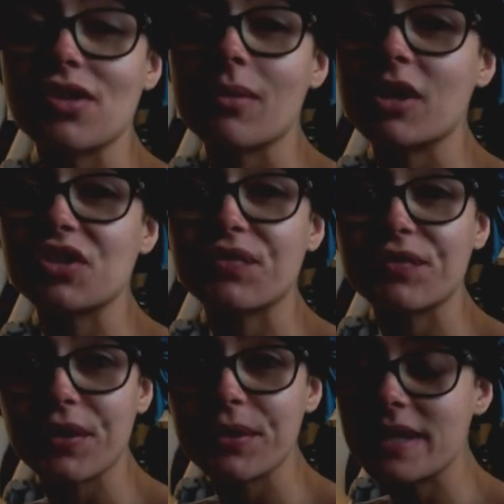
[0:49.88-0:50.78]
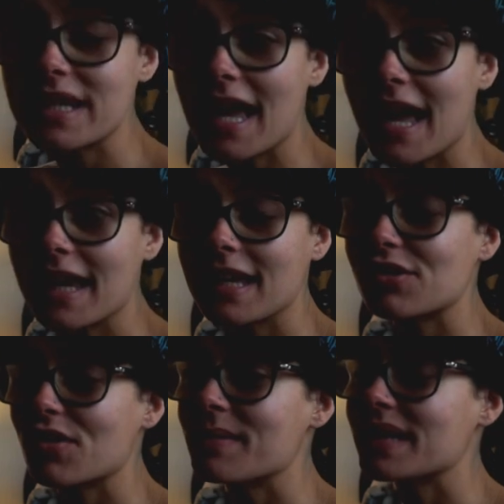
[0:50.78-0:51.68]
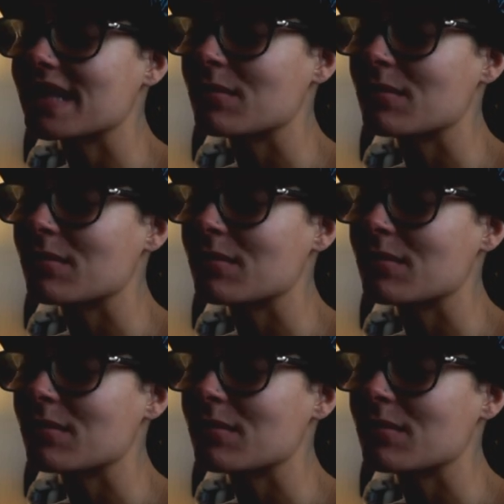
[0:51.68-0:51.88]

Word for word: so much fruit today, so many